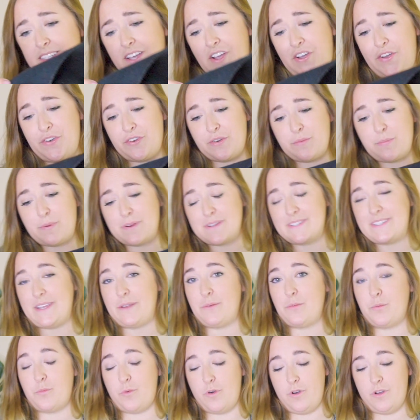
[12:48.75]

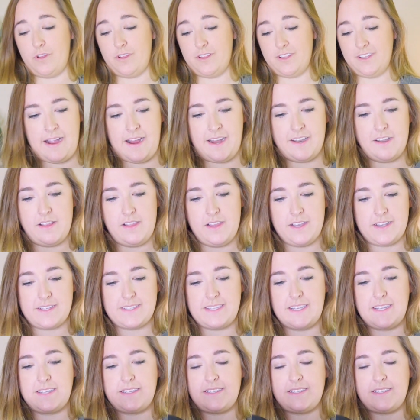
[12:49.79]
100% wool. Kind of looks like